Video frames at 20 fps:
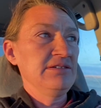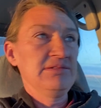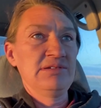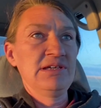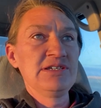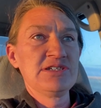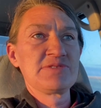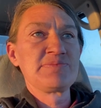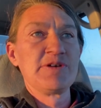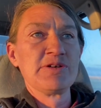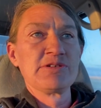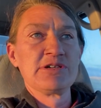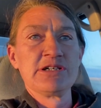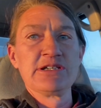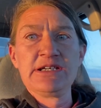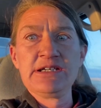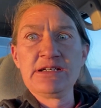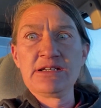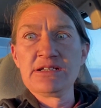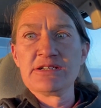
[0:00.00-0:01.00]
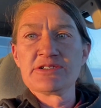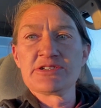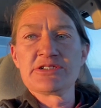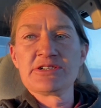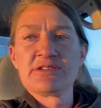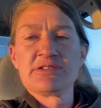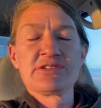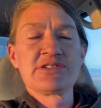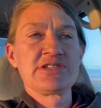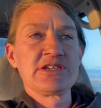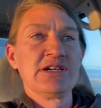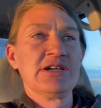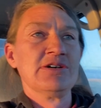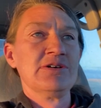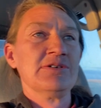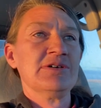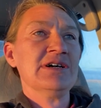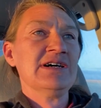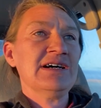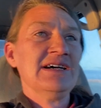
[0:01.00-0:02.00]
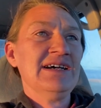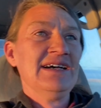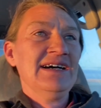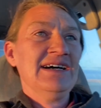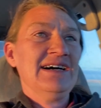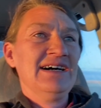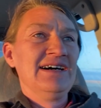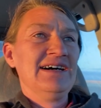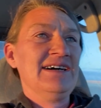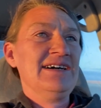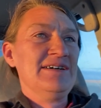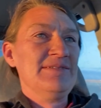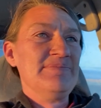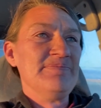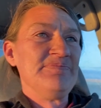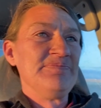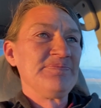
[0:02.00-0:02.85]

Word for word: he spoke good English. So, I